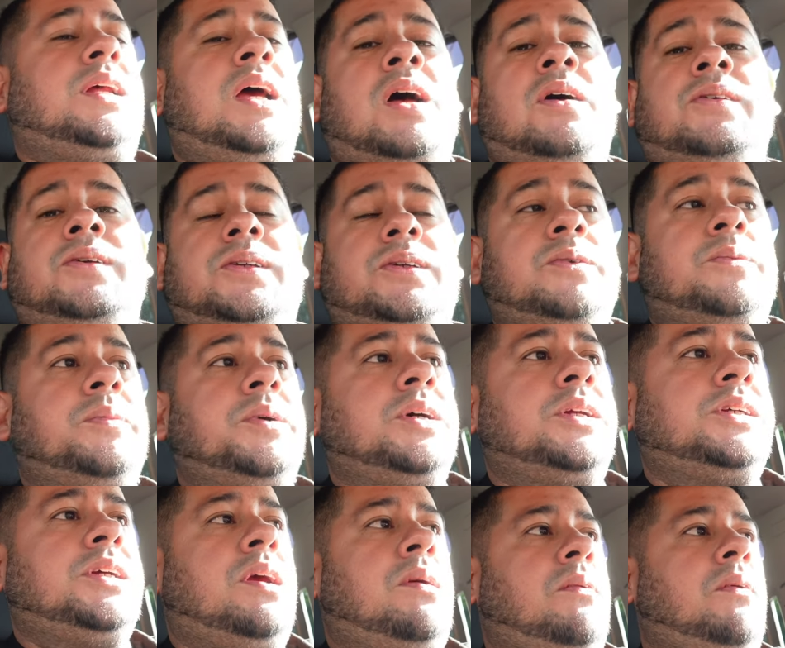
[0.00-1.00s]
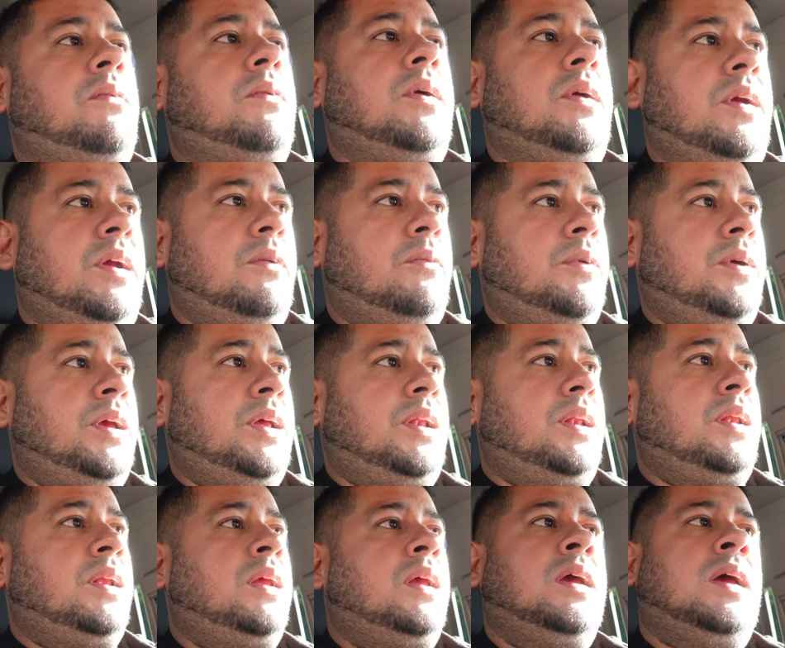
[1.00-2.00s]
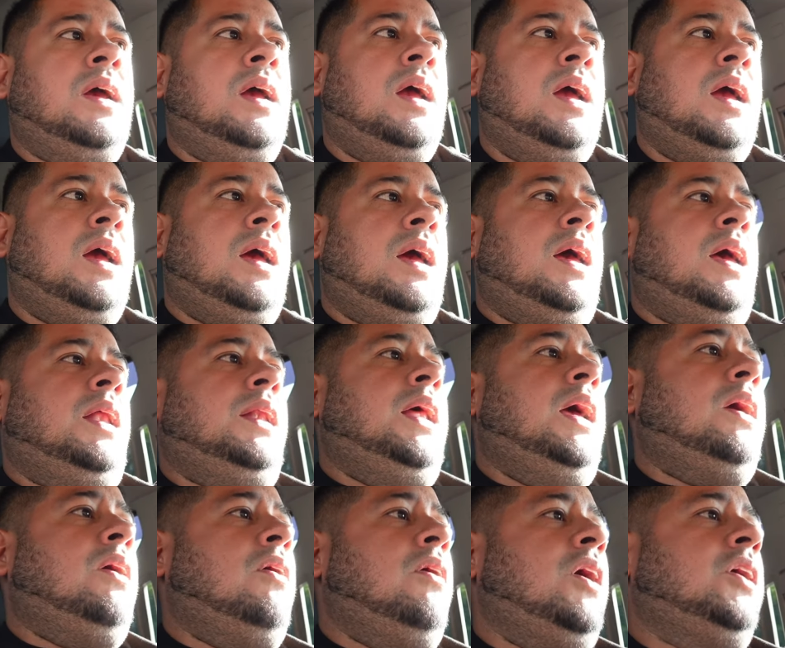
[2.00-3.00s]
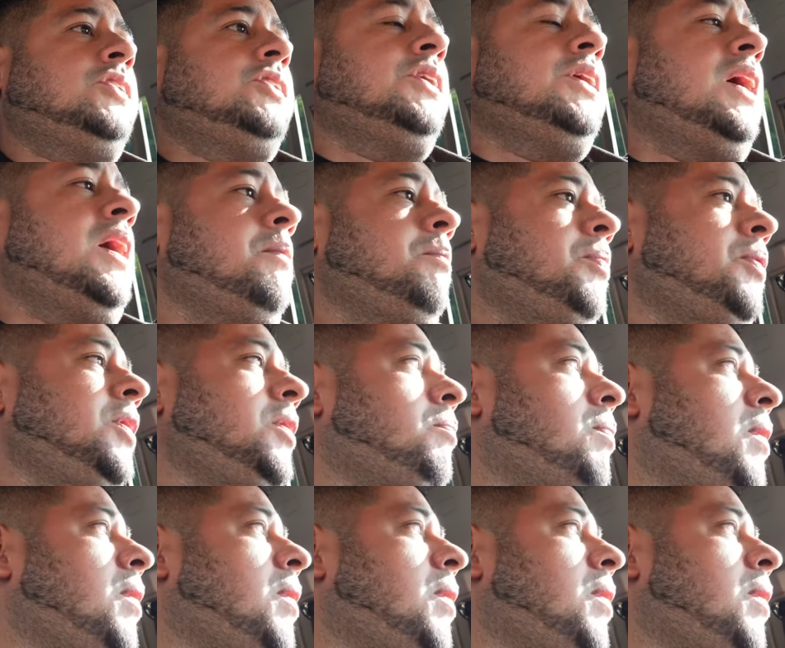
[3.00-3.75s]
down so much everywhere. And that car actually got pretty